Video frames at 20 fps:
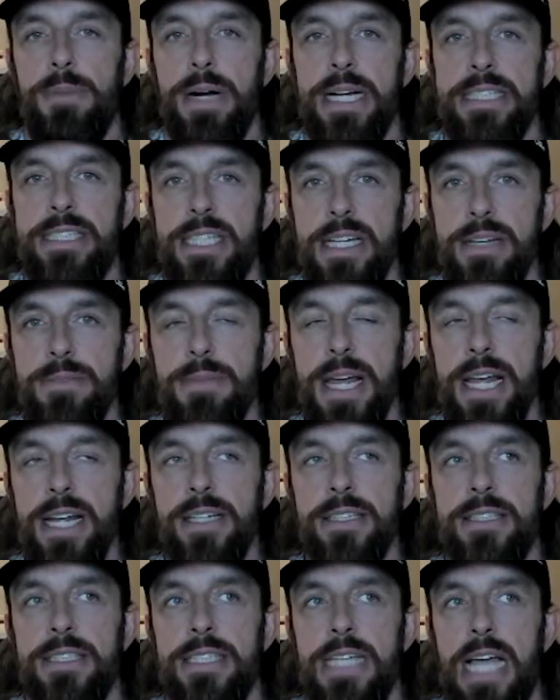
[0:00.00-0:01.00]

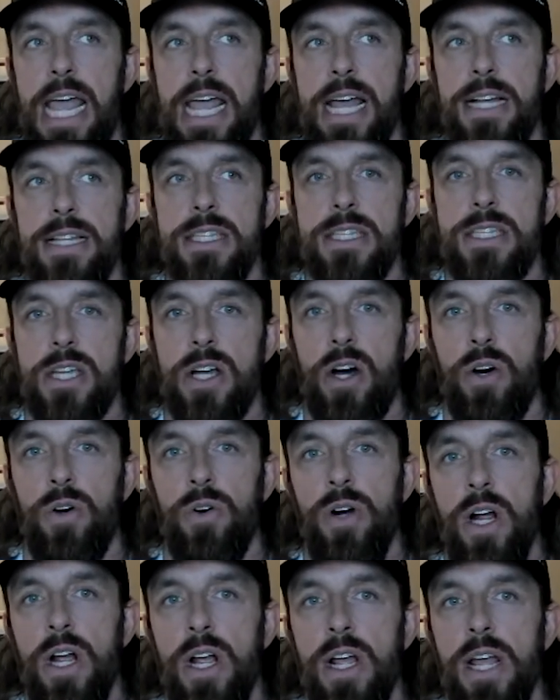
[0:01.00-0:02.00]
teammates, and so
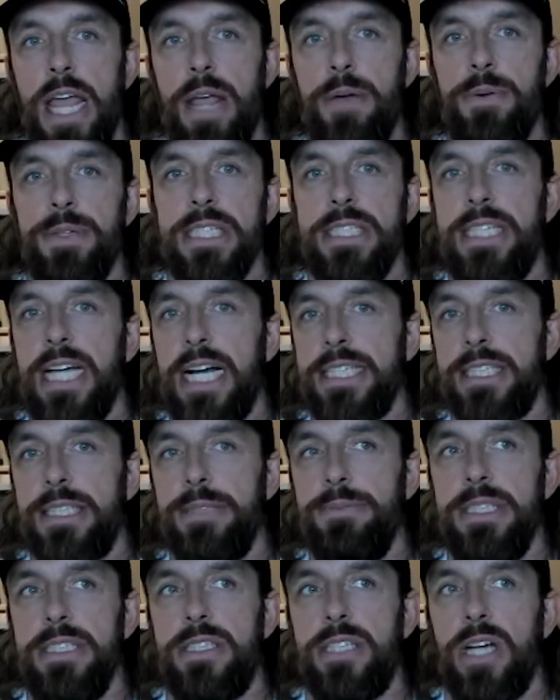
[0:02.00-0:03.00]
it was a
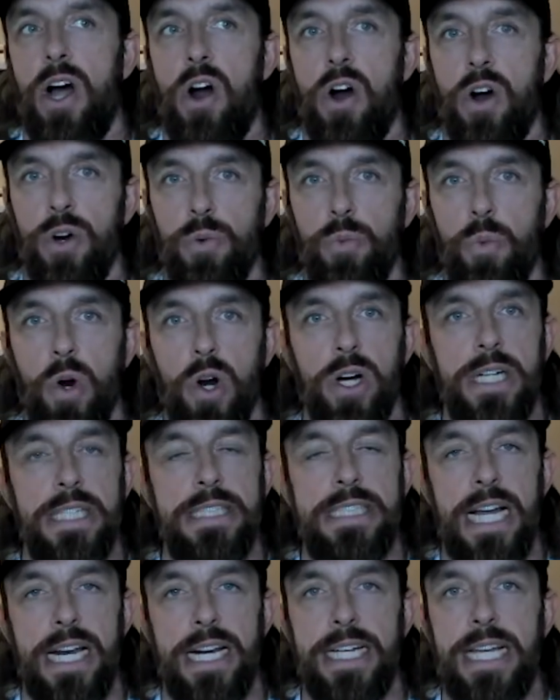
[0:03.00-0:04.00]
testament to hard work and
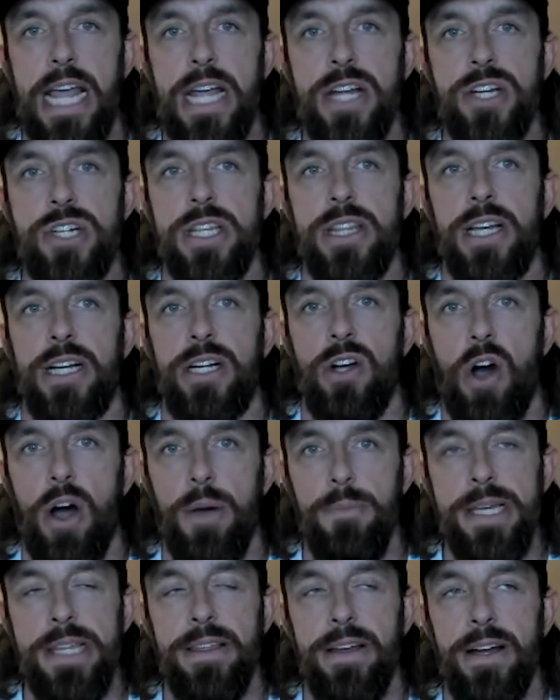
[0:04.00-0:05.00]
dedication that got
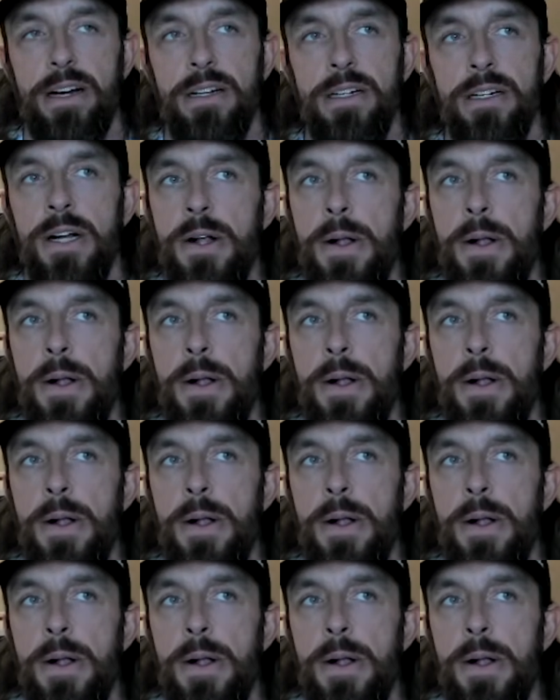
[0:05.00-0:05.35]
me there.